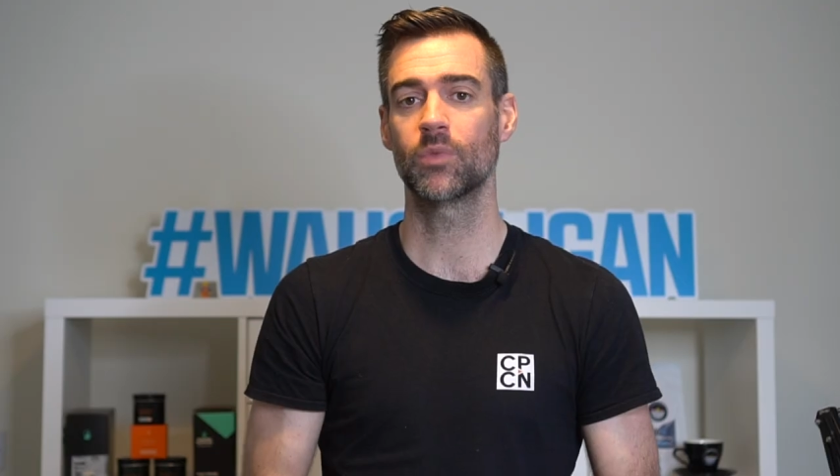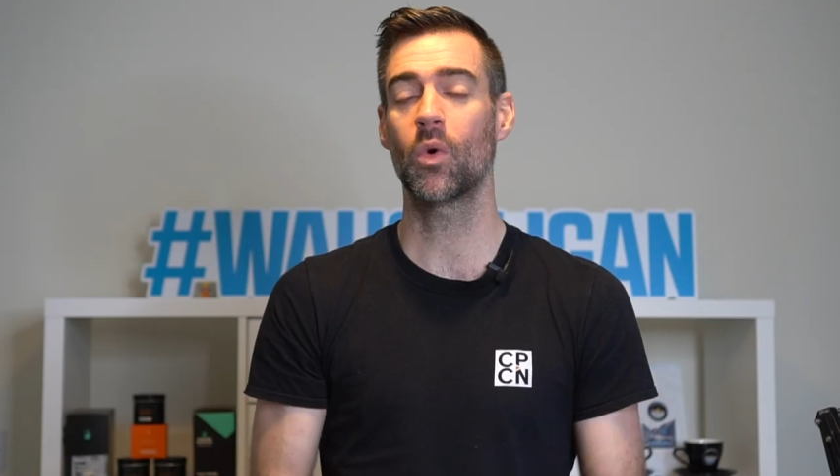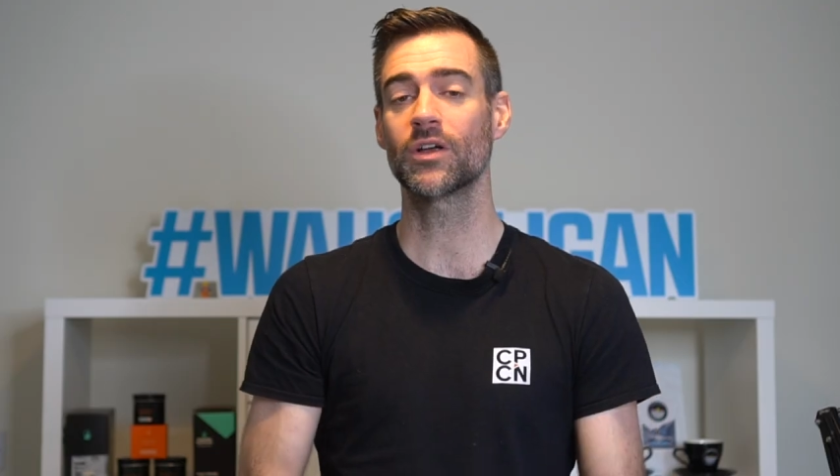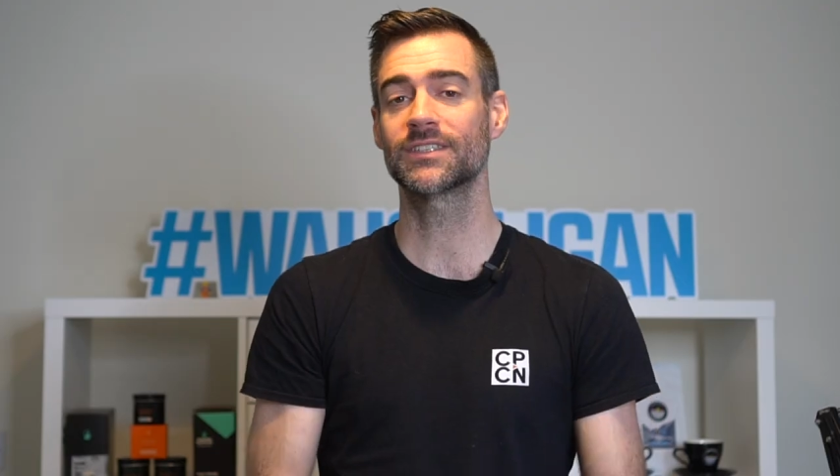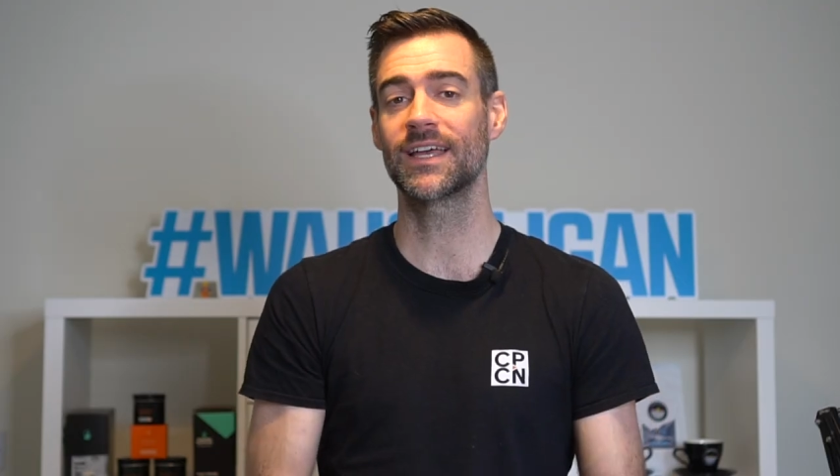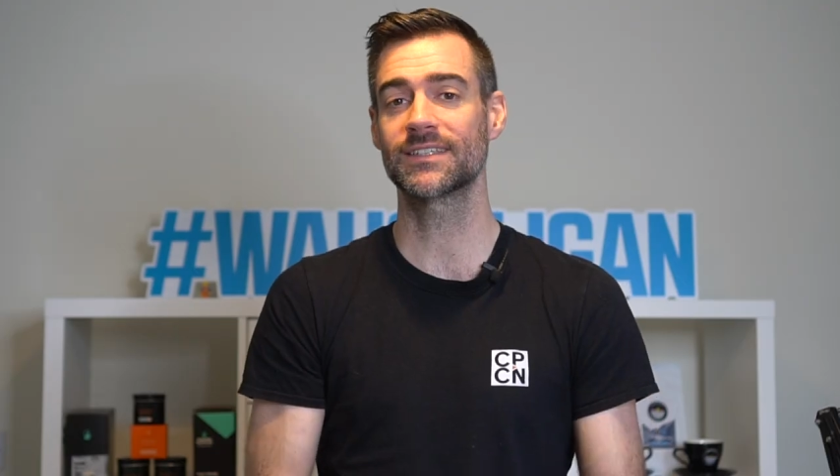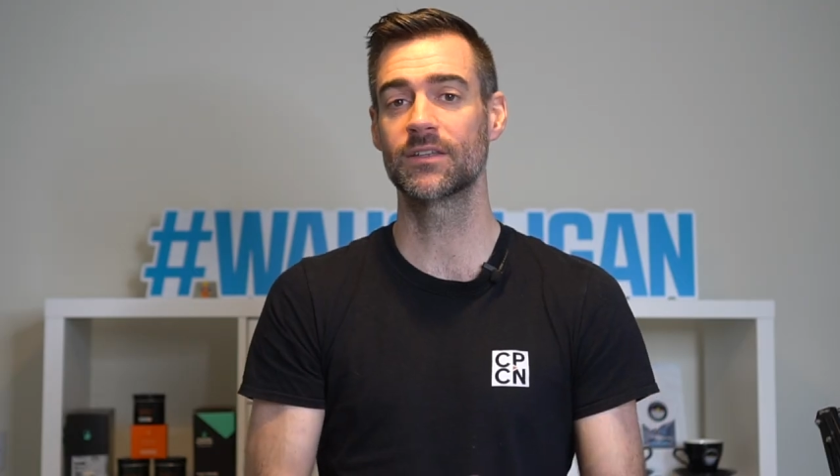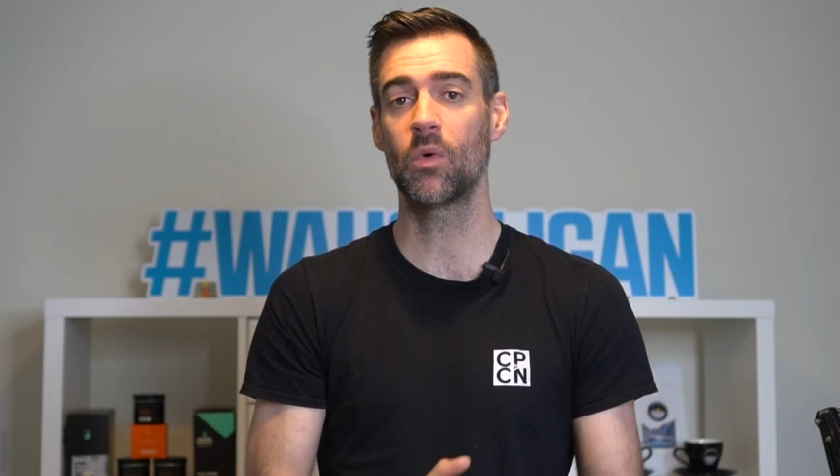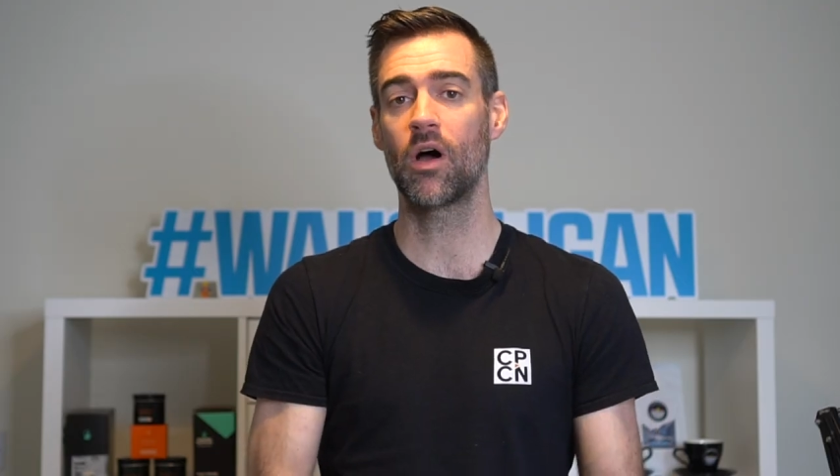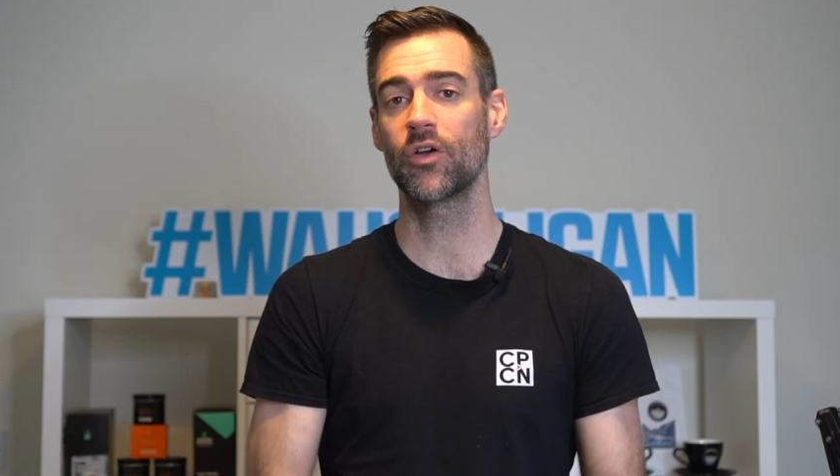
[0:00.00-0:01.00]
But what sets
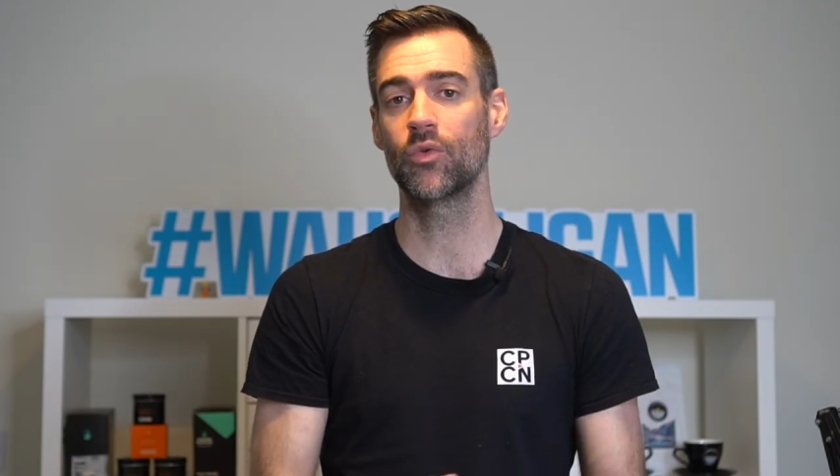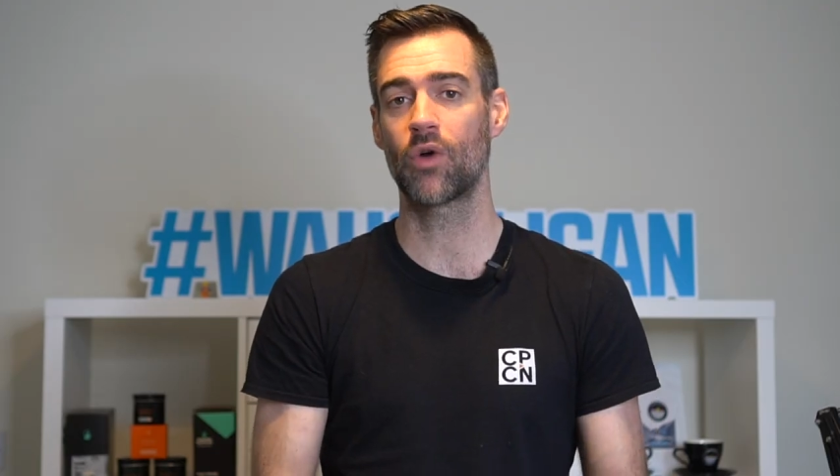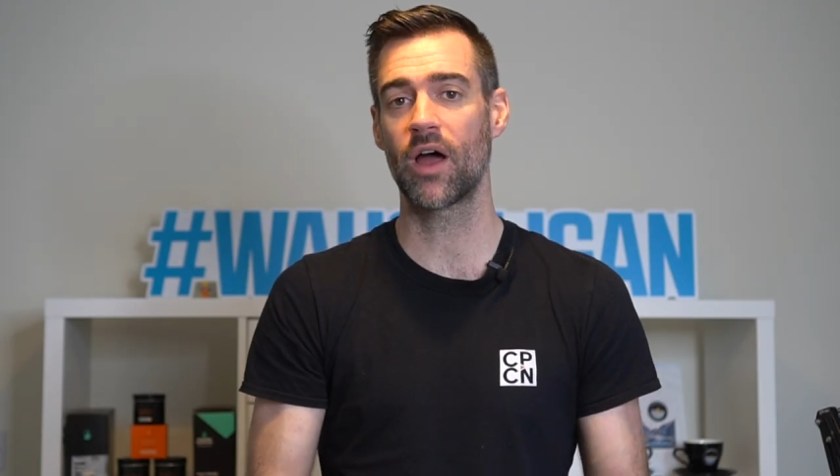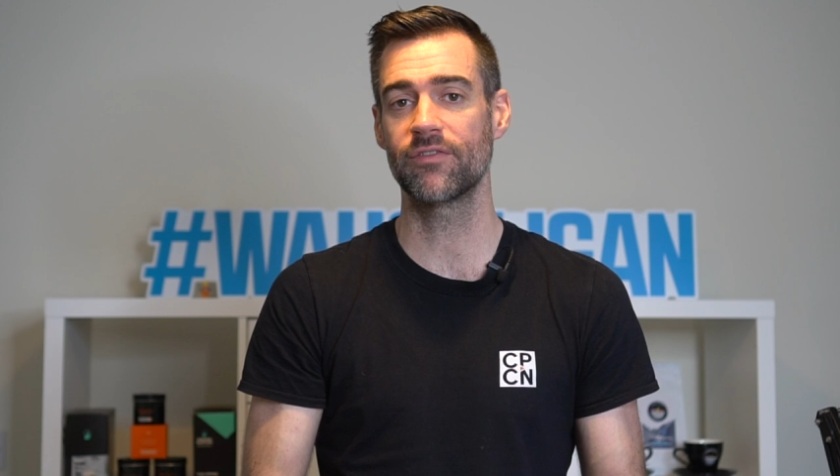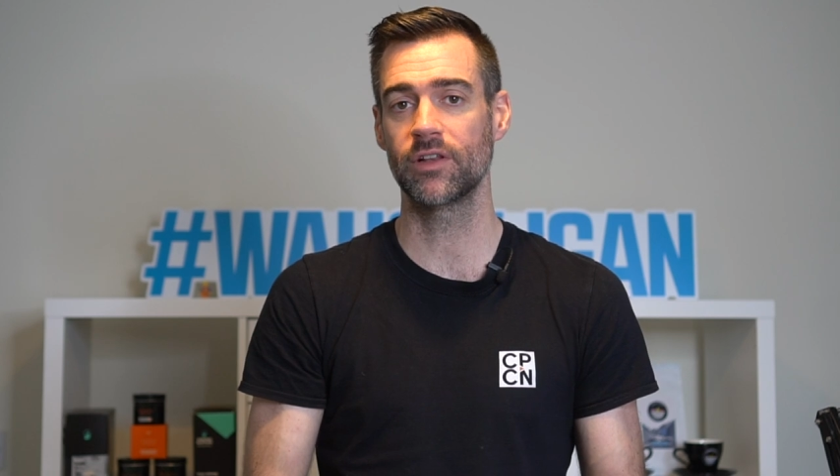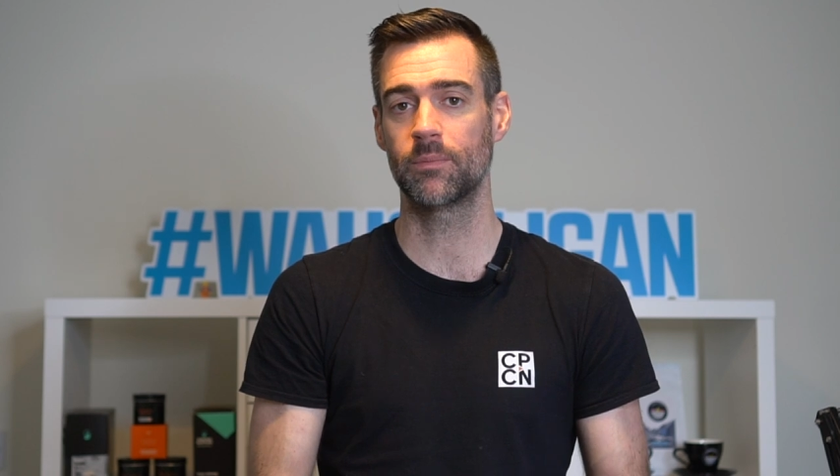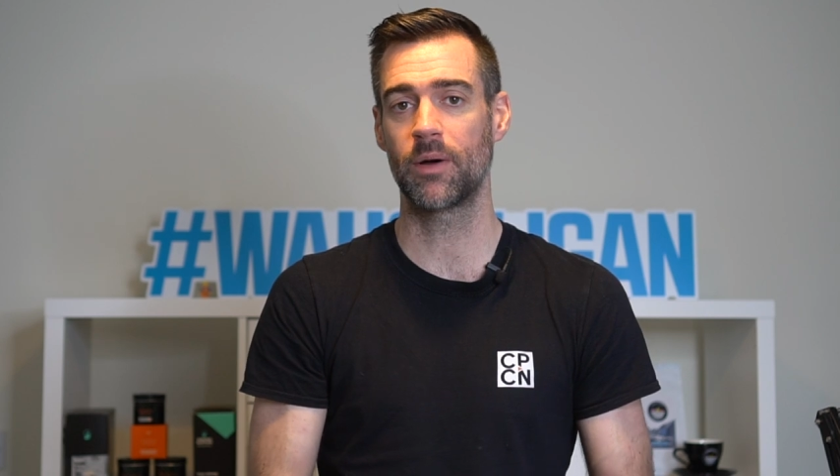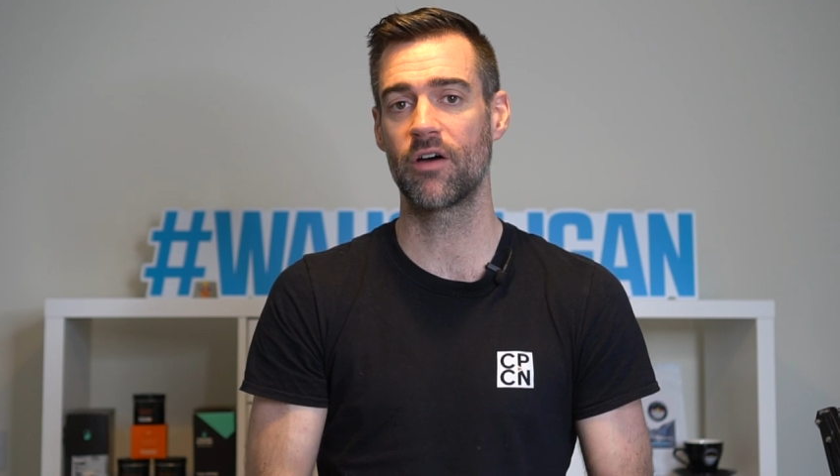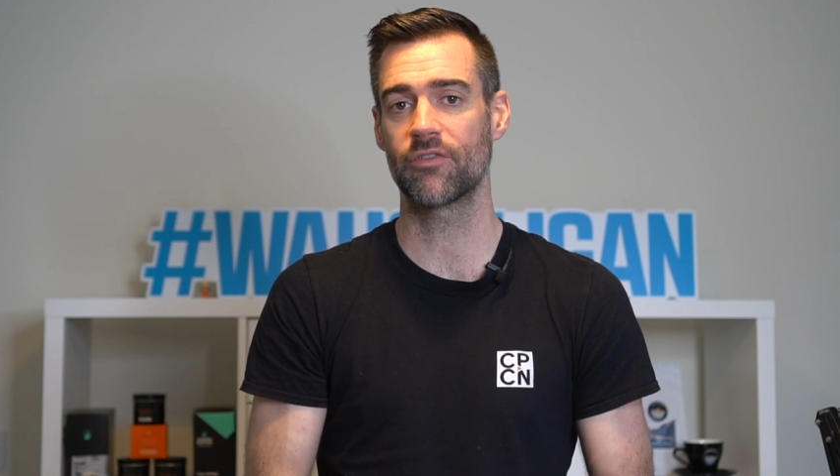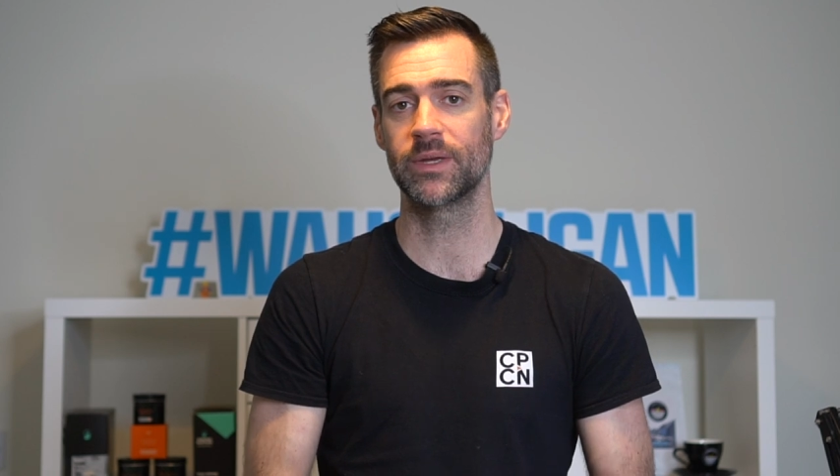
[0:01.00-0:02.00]
the Wahoo rival
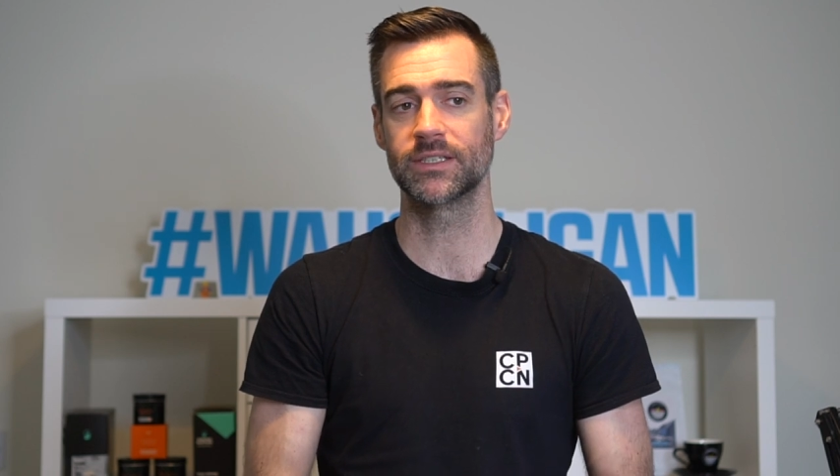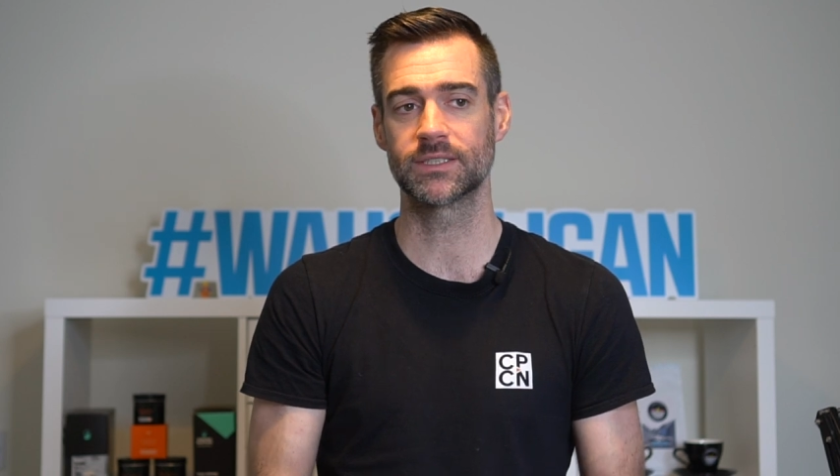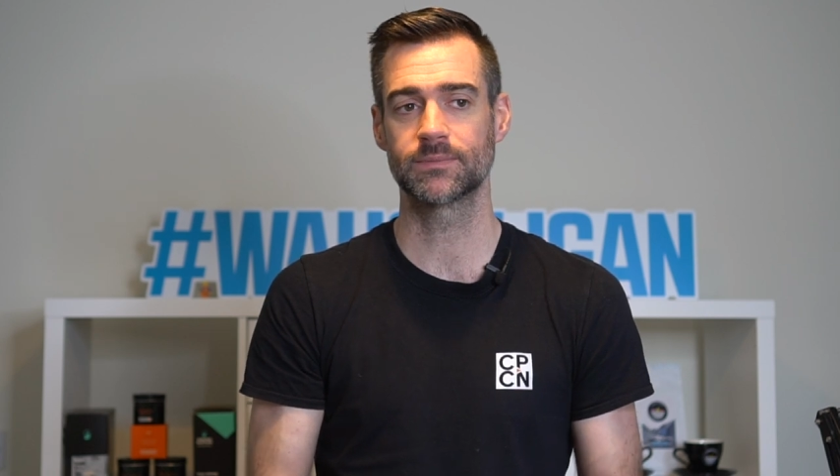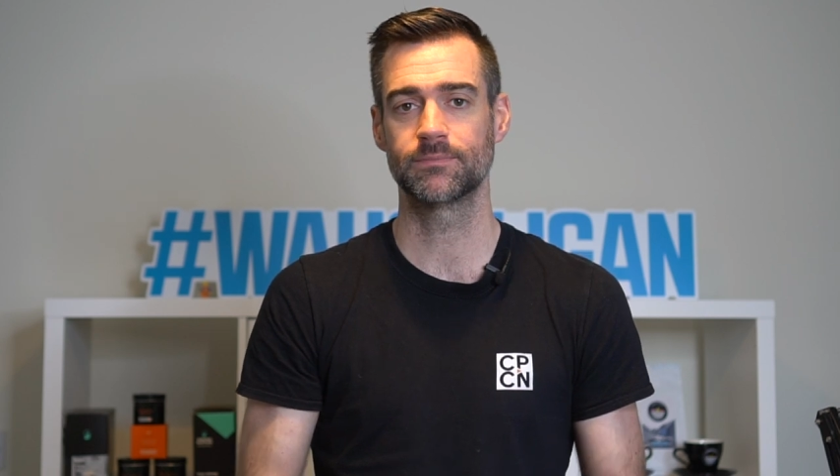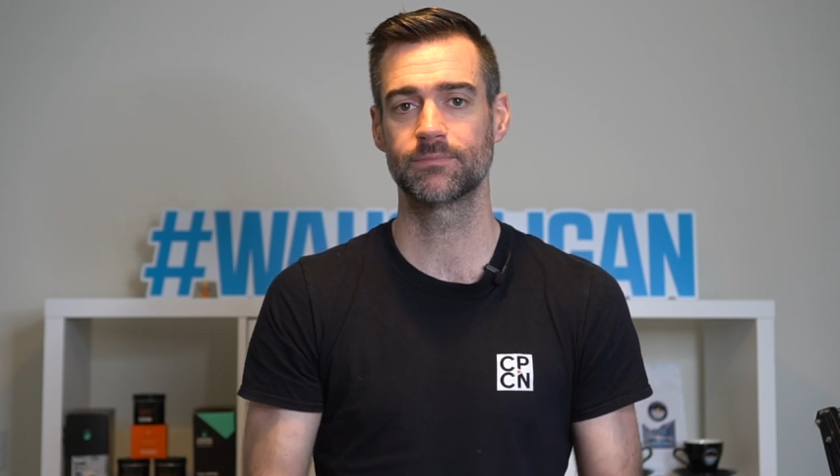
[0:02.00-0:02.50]
apart from its,